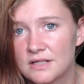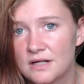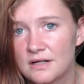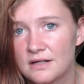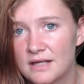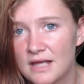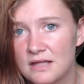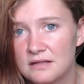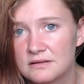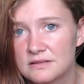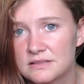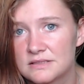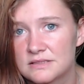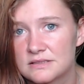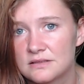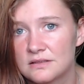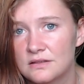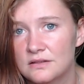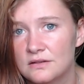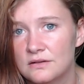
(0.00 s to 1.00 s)

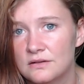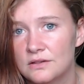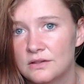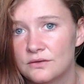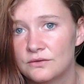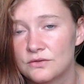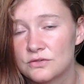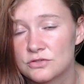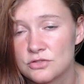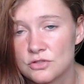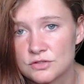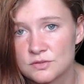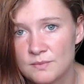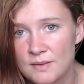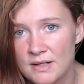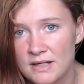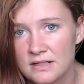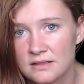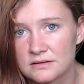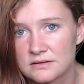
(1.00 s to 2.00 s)
against the
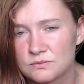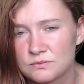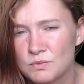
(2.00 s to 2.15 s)
suspects.